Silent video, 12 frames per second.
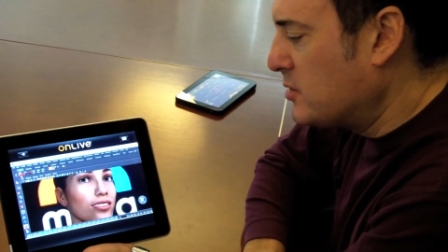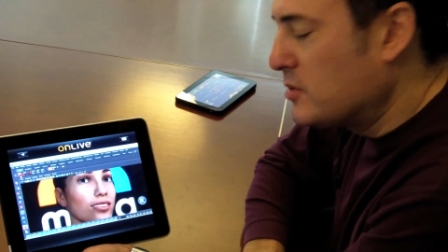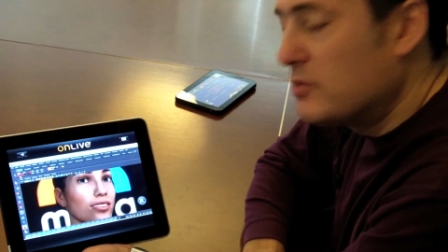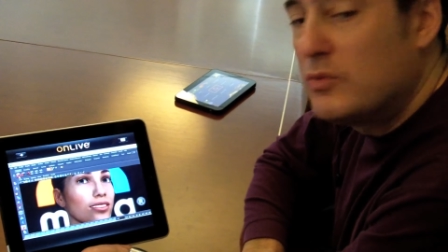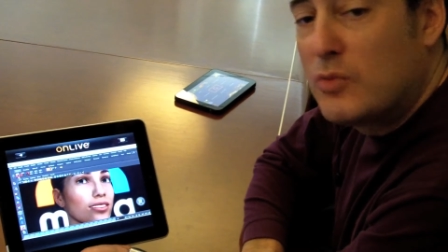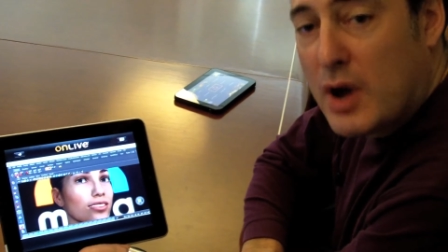
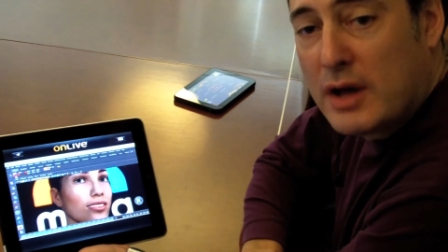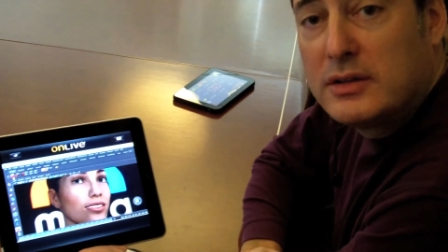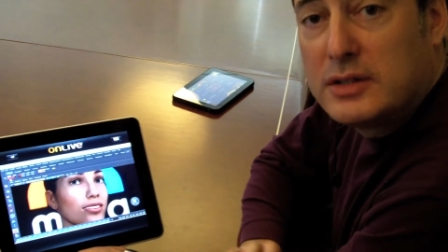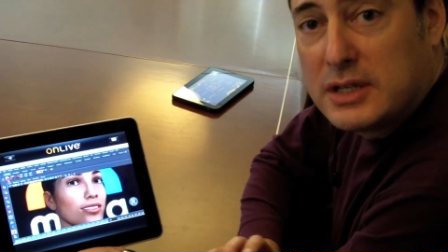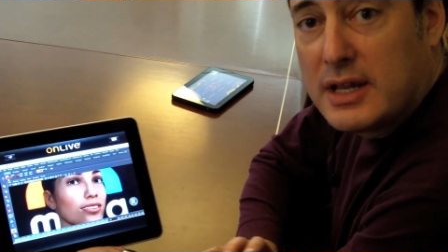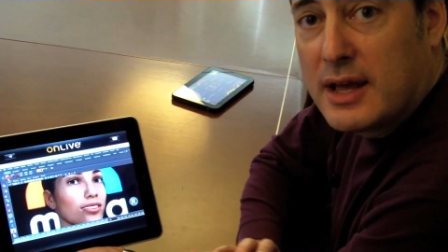Perlman of
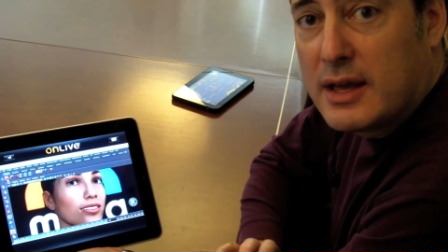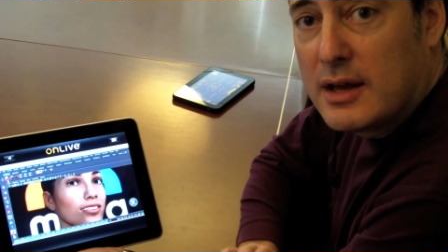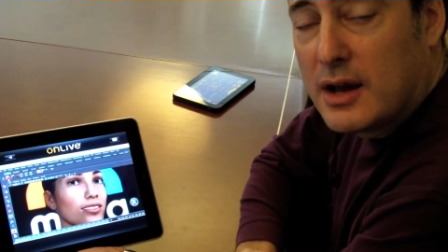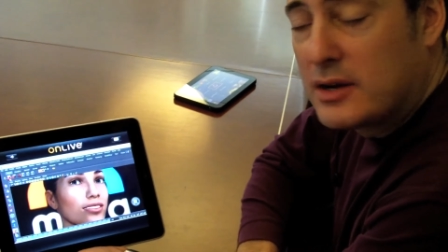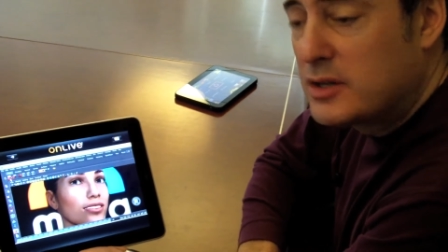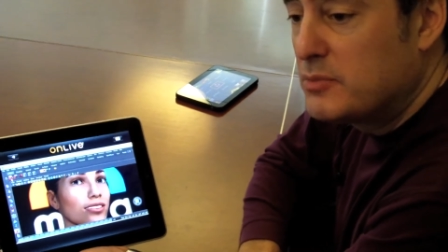OnLive has
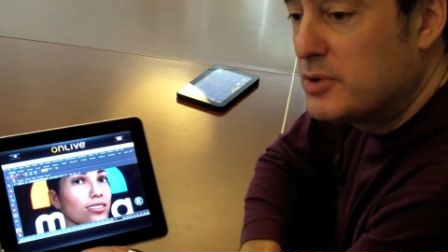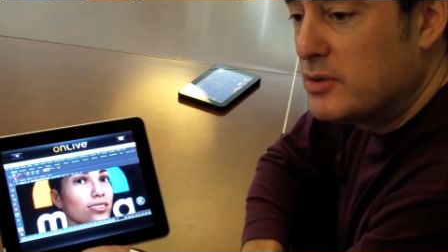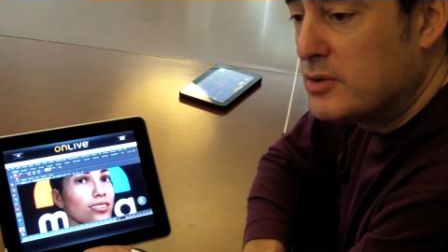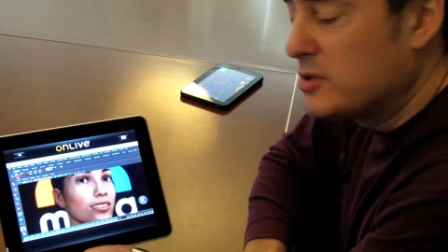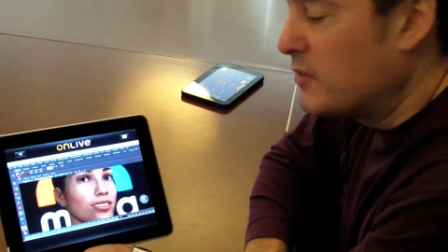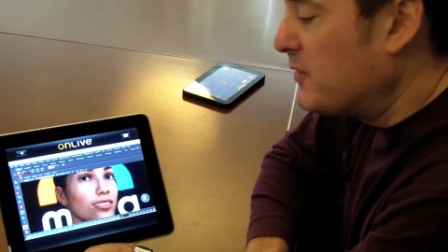figured out how
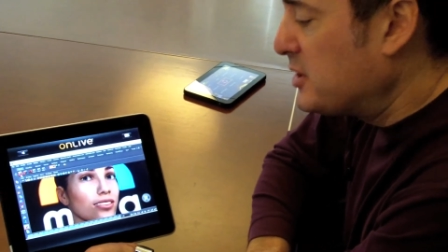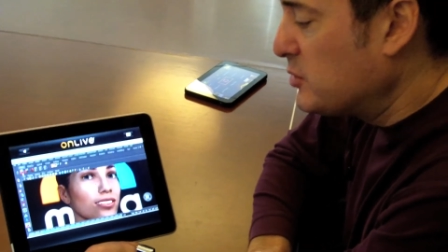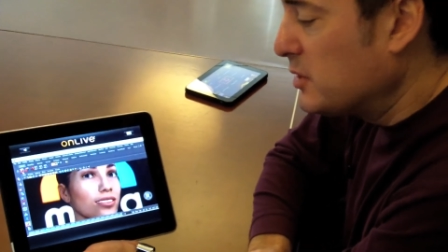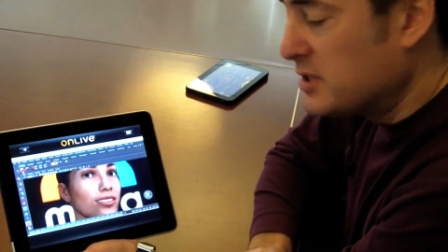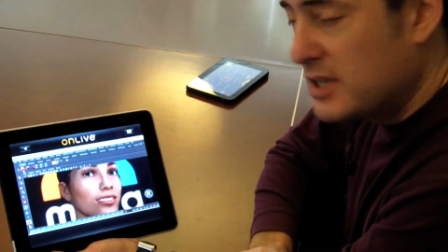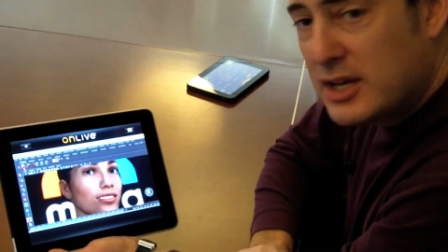to use
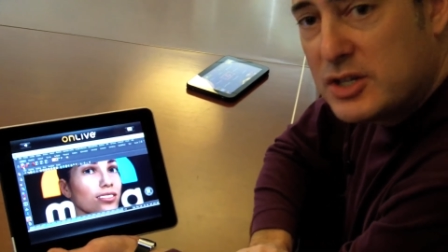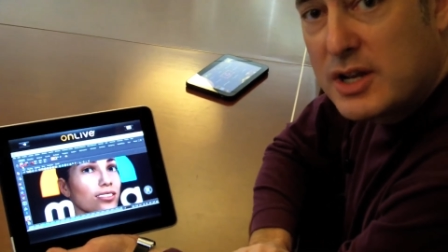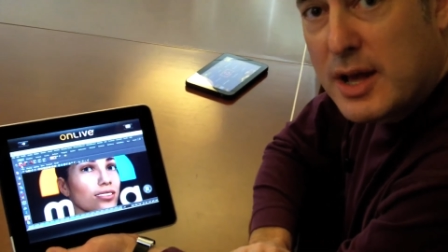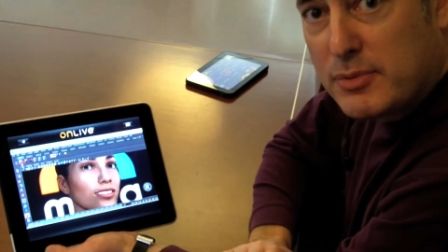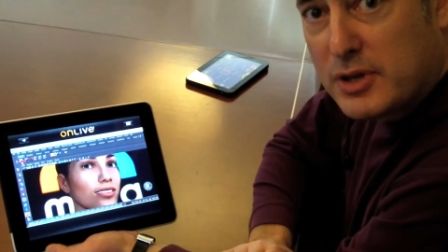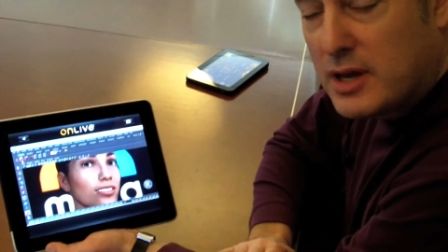cloud
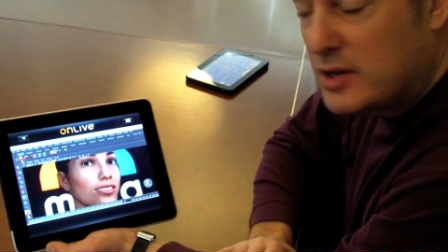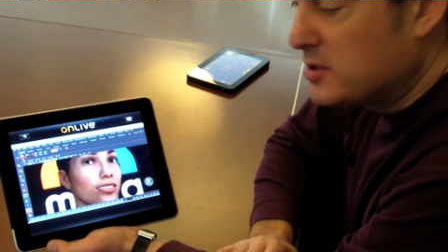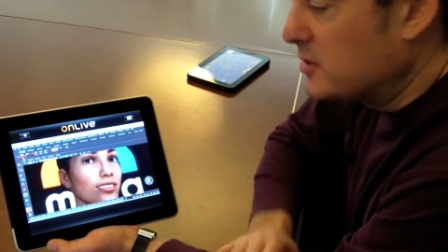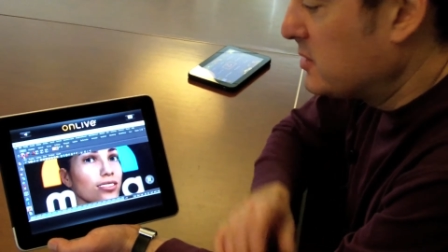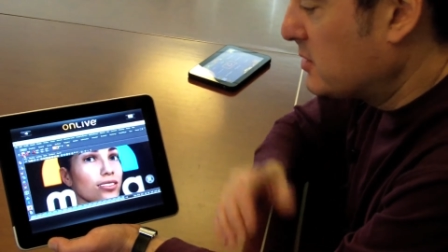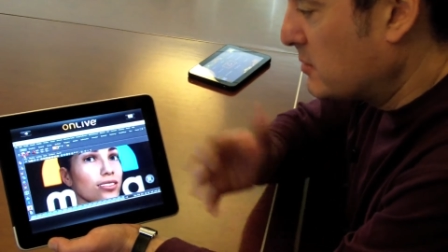computing to
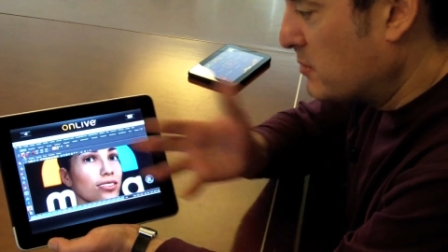turn